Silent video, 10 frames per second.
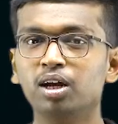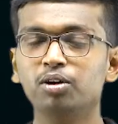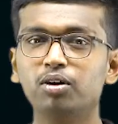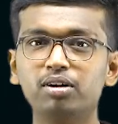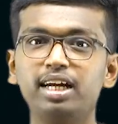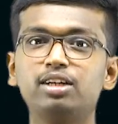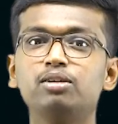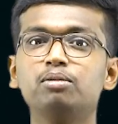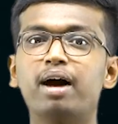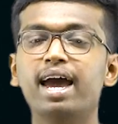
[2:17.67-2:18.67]
You don't need
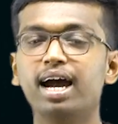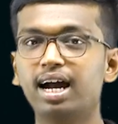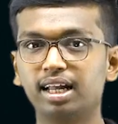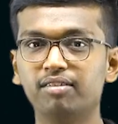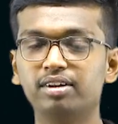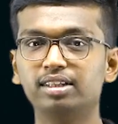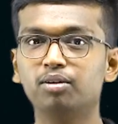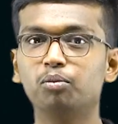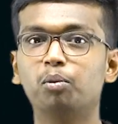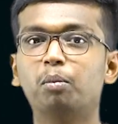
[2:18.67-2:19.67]
to by heart
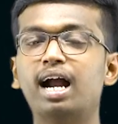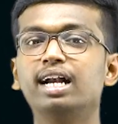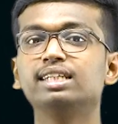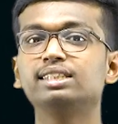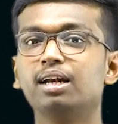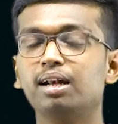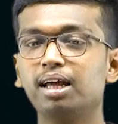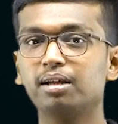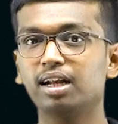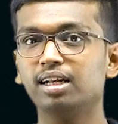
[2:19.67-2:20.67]
everything, understand,
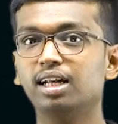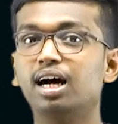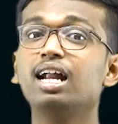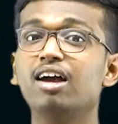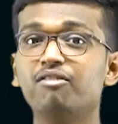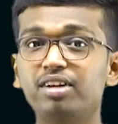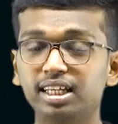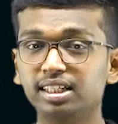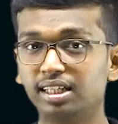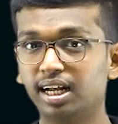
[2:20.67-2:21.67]
like learn
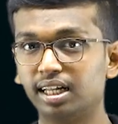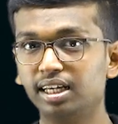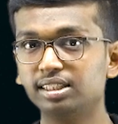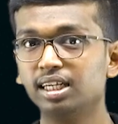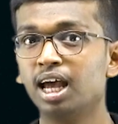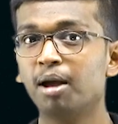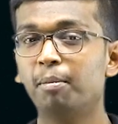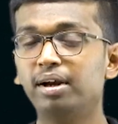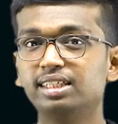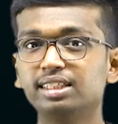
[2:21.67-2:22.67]
everything they teach,
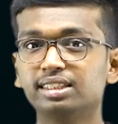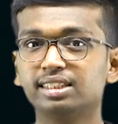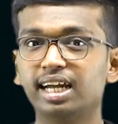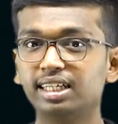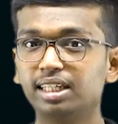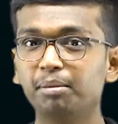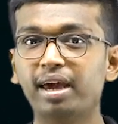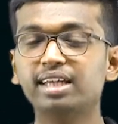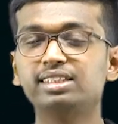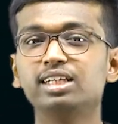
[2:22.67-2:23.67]
but just get the
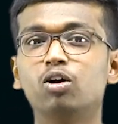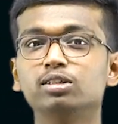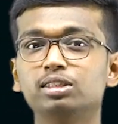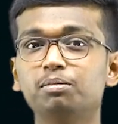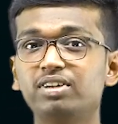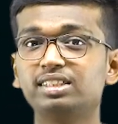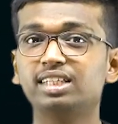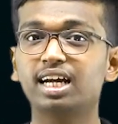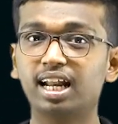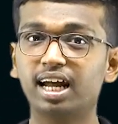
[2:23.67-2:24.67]
basic concept which
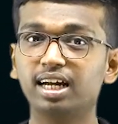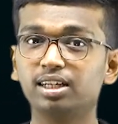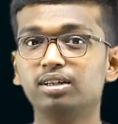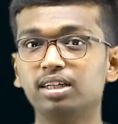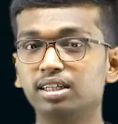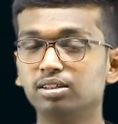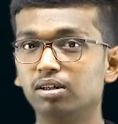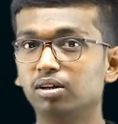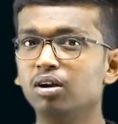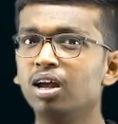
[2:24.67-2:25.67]
they are trying to indulge
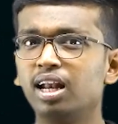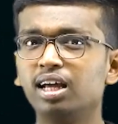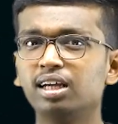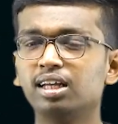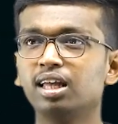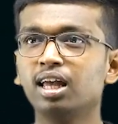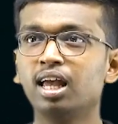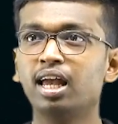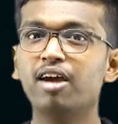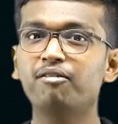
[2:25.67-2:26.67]
on you. Like
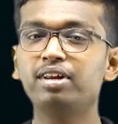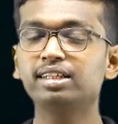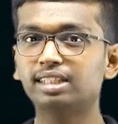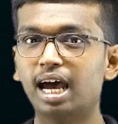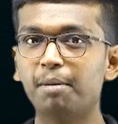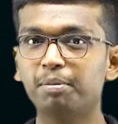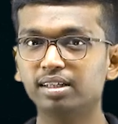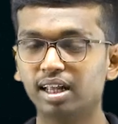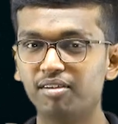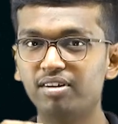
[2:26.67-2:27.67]
every
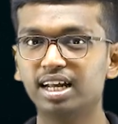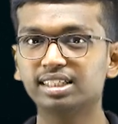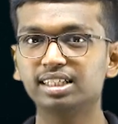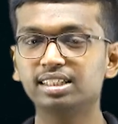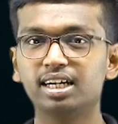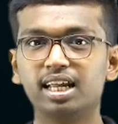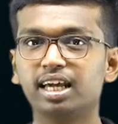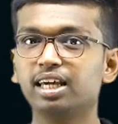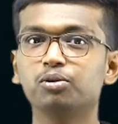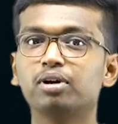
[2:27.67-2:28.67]
chapter, every lecture they are
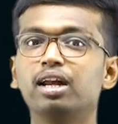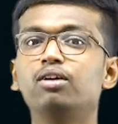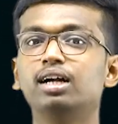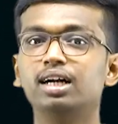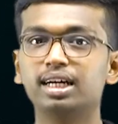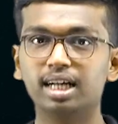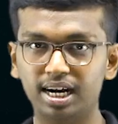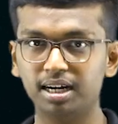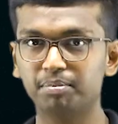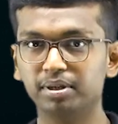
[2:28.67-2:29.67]
taking, you cannot learn it
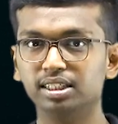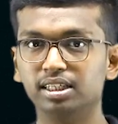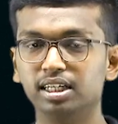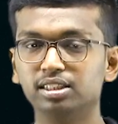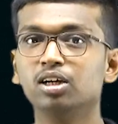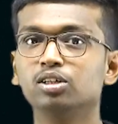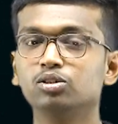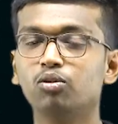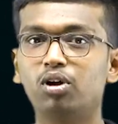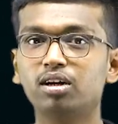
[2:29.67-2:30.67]
100%.
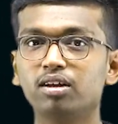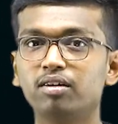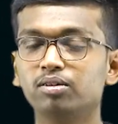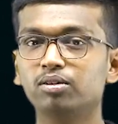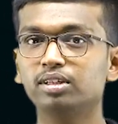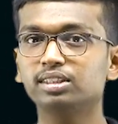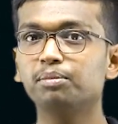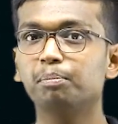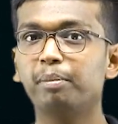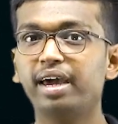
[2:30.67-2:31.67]
So what you have to do is the
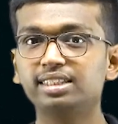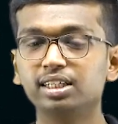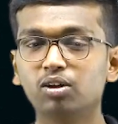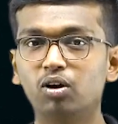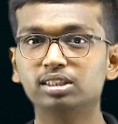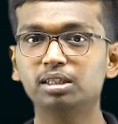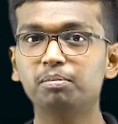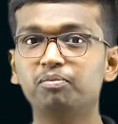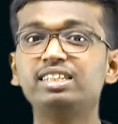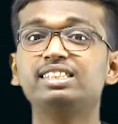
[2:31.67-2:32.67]
basic
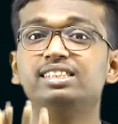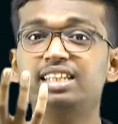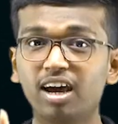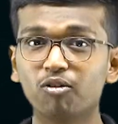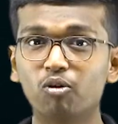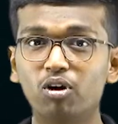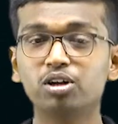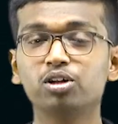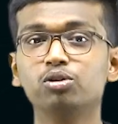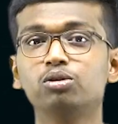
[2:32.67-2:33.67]
concept which they
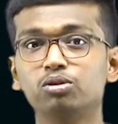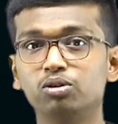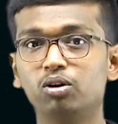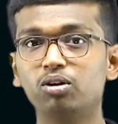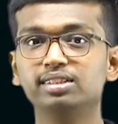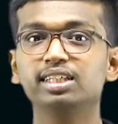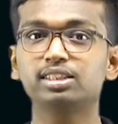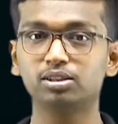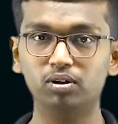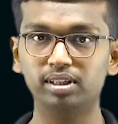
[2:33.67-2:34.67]
want you to know,
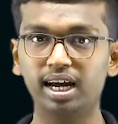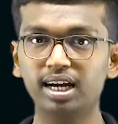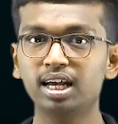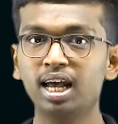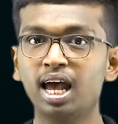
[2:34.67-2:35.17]
just know that.